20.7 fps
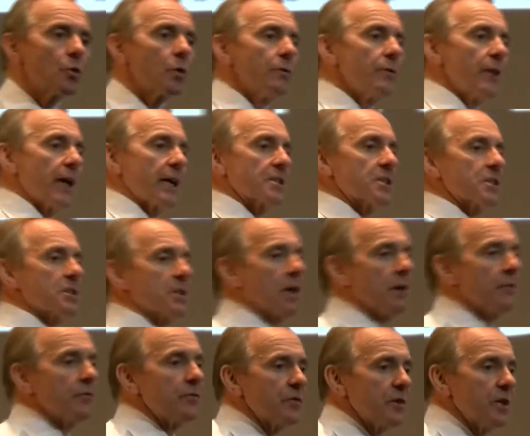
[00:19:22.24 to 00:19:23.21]
all of that stuff.
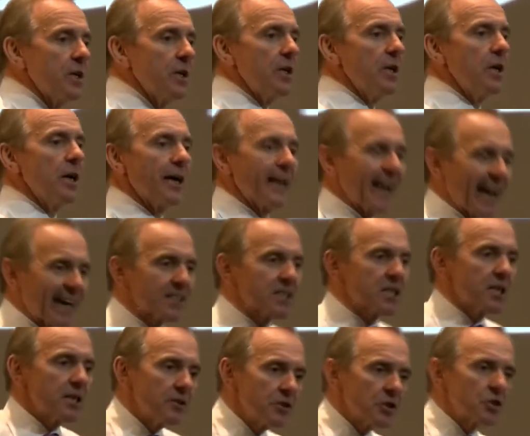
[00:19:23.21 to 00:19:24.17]
And
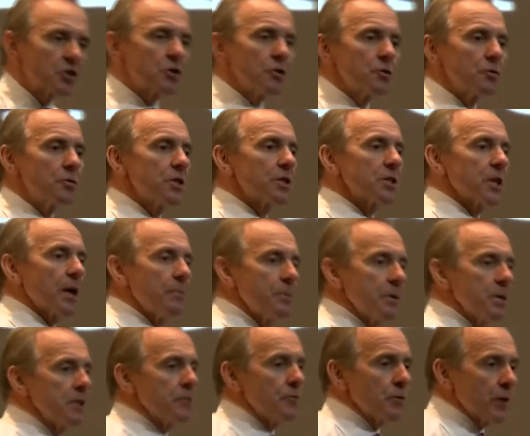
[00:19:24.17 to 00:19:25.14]
actually, the truth is, I
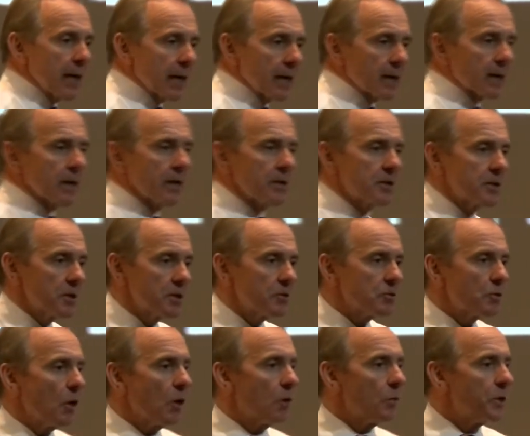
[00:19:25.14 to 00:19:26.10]
believe we allocated
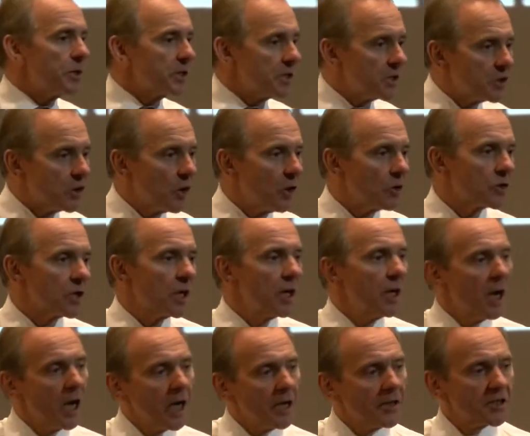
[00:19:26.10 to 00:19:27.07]
it wrong. We did not
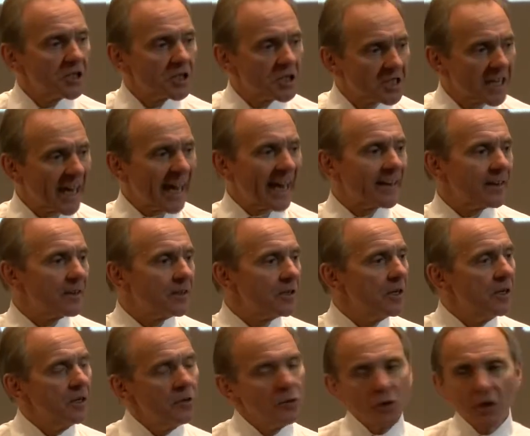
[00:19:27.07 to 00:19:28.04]
understand
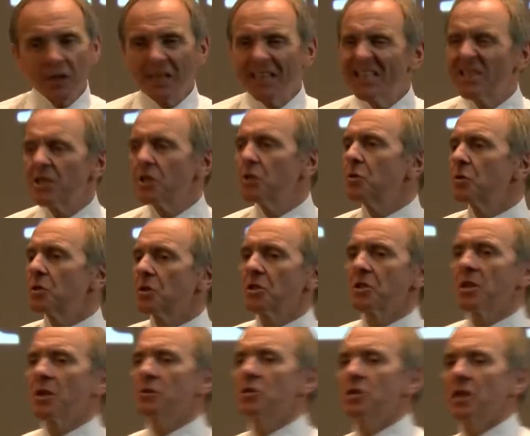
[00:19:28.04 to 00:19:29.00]
the issues
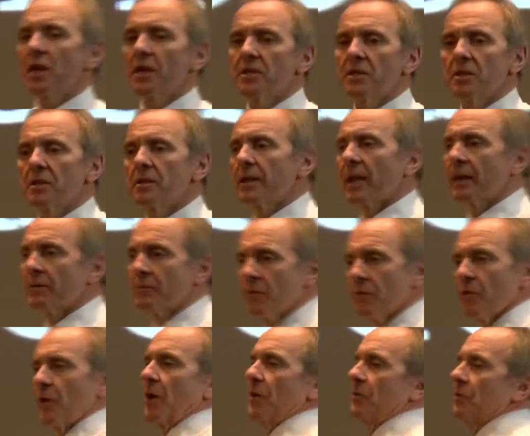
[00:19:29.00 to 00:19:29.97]
associated in that
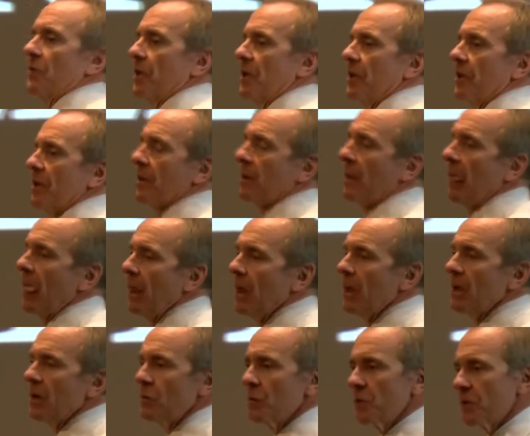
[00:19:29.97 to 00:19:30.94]
refinery.
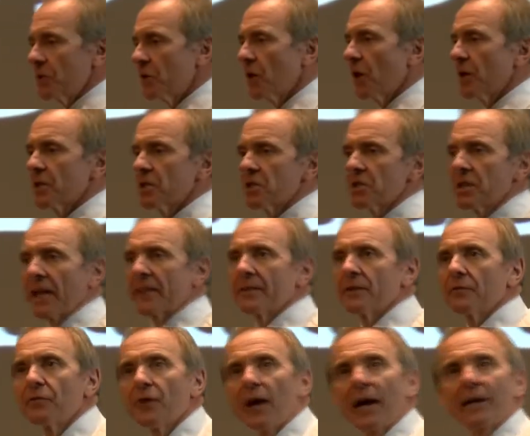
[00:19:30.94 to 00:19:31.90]
We did not understand
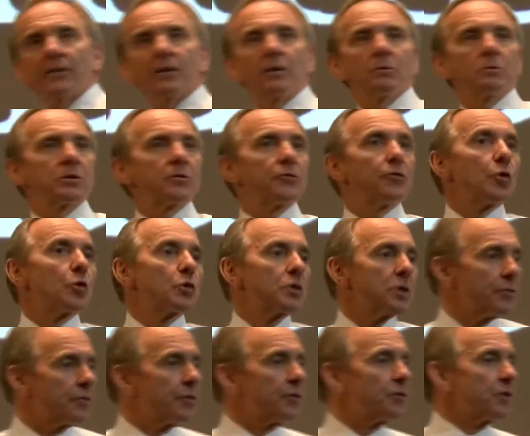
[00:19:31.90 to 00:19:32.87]
the fact that it was a
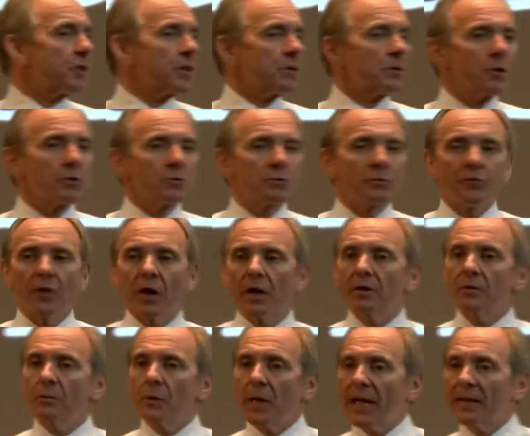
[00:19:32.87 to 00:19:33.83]
40 or 50-year-old
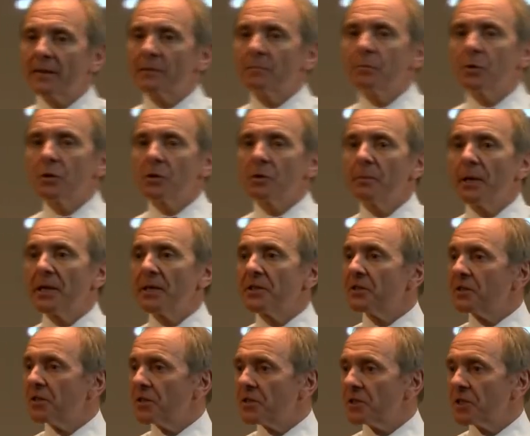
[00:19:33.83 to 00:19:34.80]
refinery. We hadn't put the
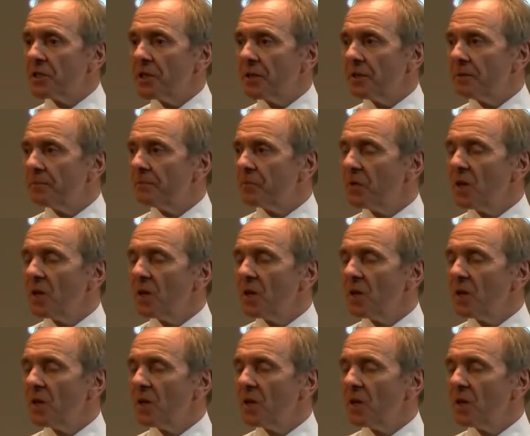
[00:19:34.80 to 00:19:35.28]
maintenance in.